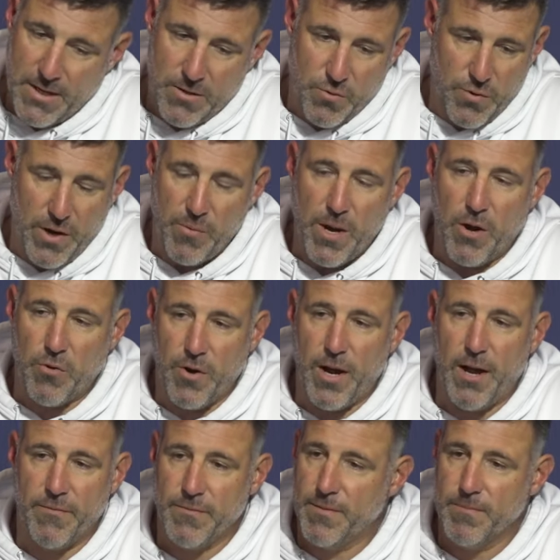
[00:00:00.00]
great route
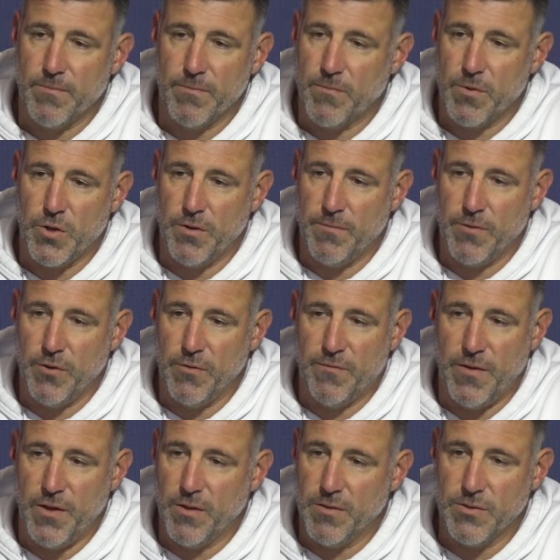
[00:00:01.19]
craft, good, good
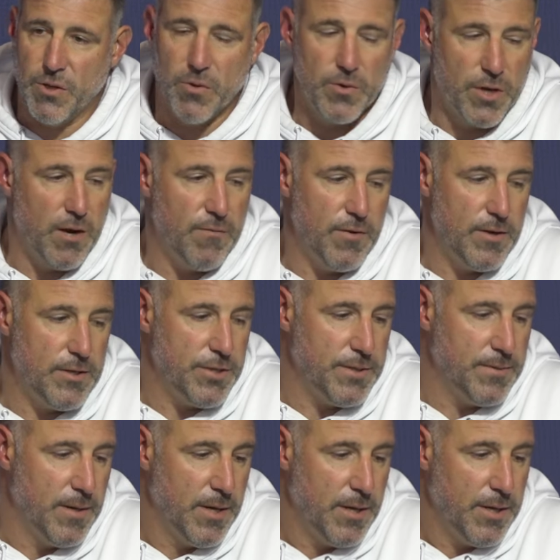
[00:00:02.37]
feel in zone coverage, and
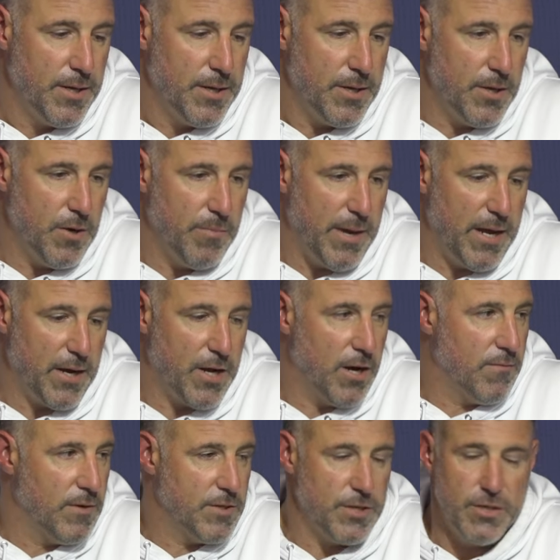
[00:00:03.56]
you know, man
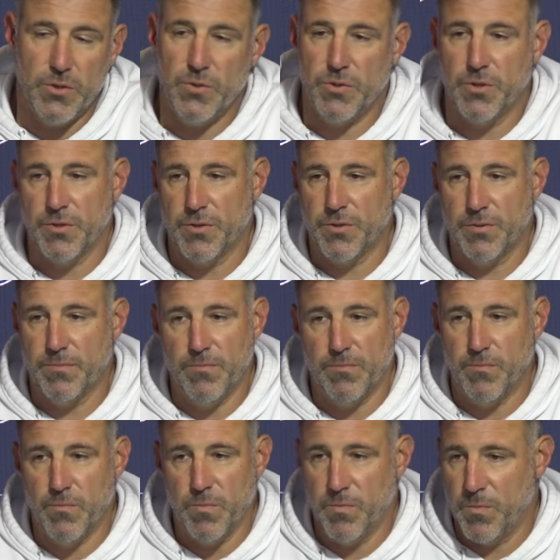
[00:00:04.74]
coverage he uses,
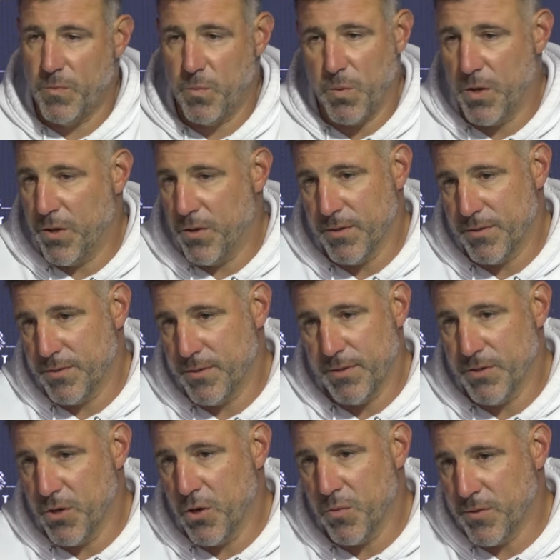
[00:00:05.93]
whether it's
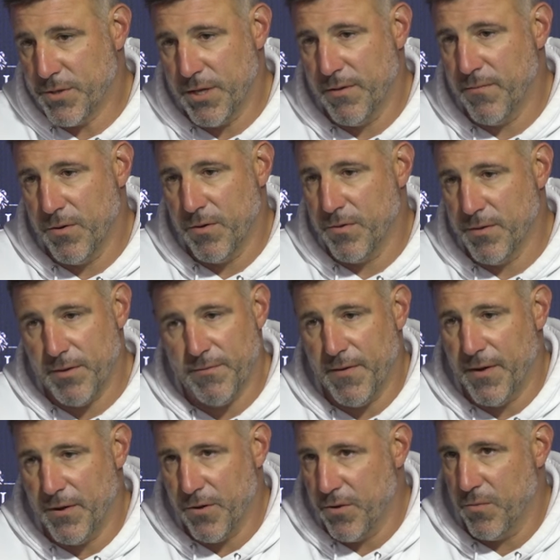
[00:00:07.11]
his own receiver or the
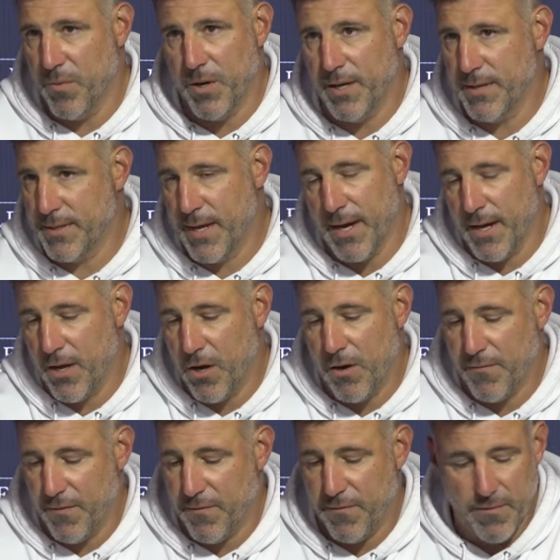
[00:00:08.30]
defender, to run his guy
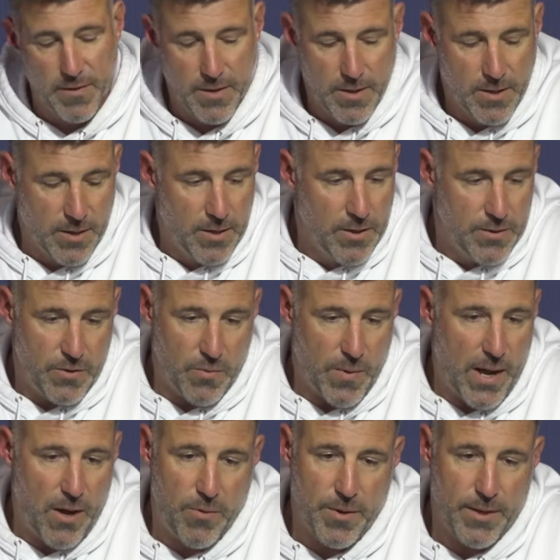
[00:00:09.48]
off of the
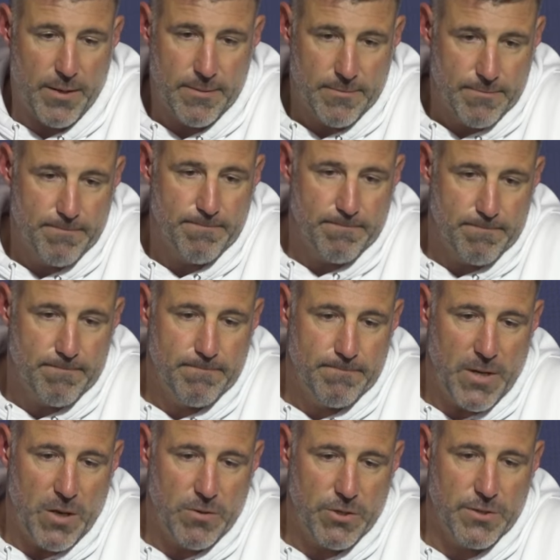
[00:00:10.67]
route. And
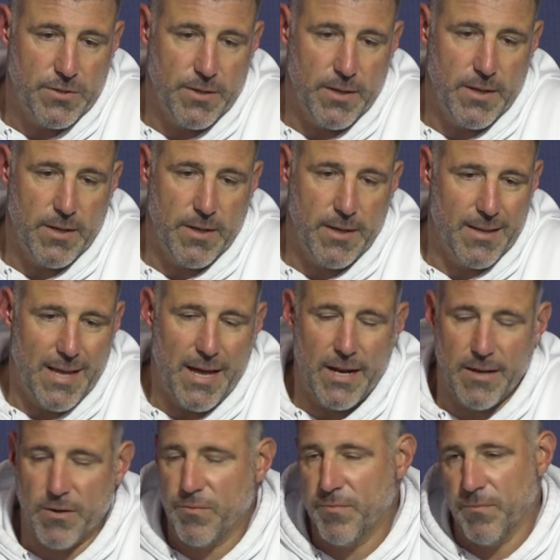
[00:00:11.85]
you know, just uh, a lot
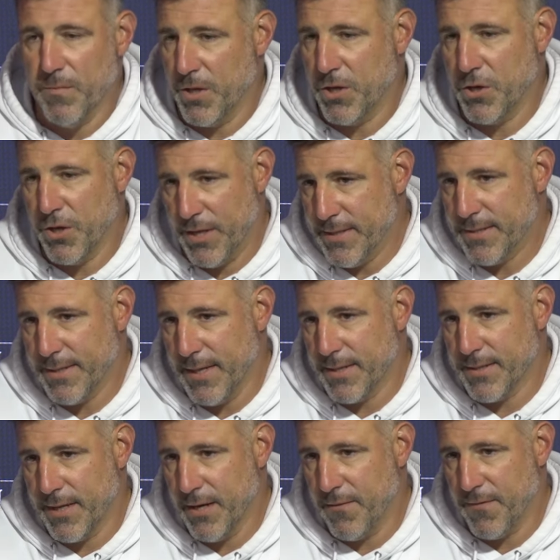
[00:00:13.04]
of really good instincts
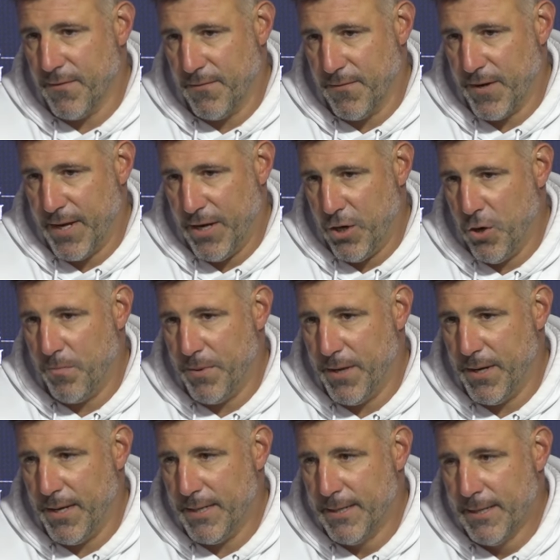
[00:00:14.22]
there for, for getting
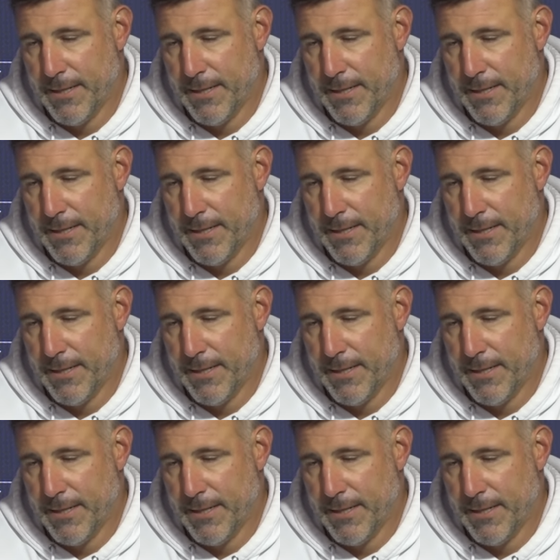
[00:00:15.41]
open, and,